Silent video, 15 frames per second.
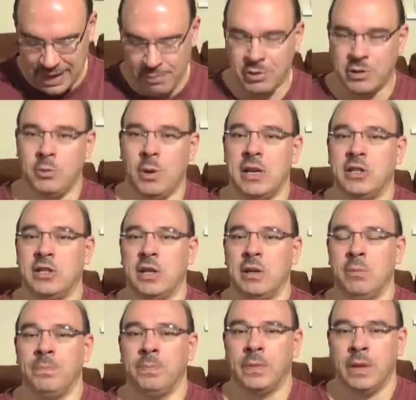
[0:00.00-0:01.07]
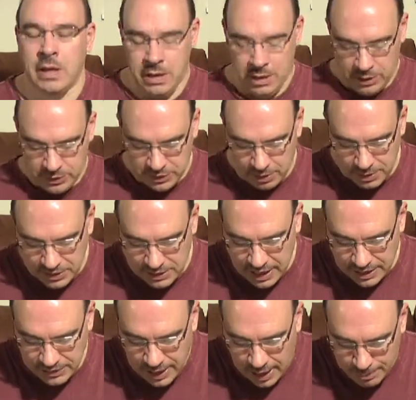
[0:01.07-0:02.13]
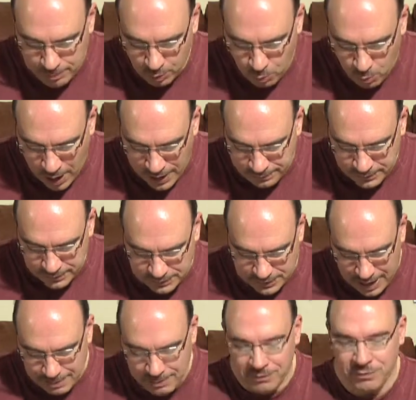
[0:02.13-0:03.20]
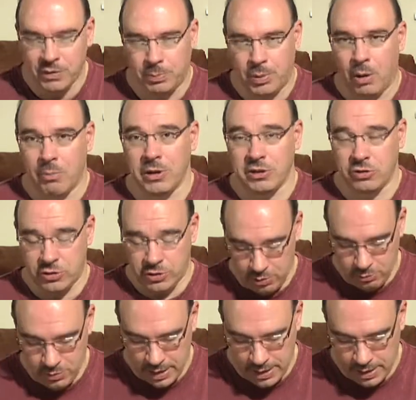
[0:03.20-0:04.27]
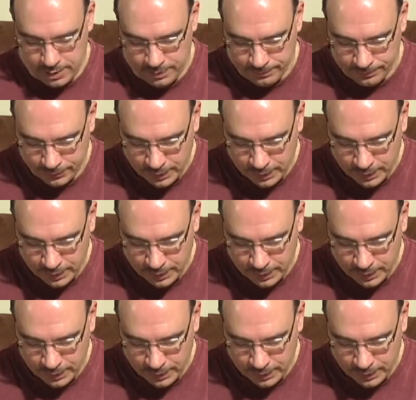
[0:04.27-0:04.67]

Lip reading: down to 22. So it says there, "But when the time of the promise drew near,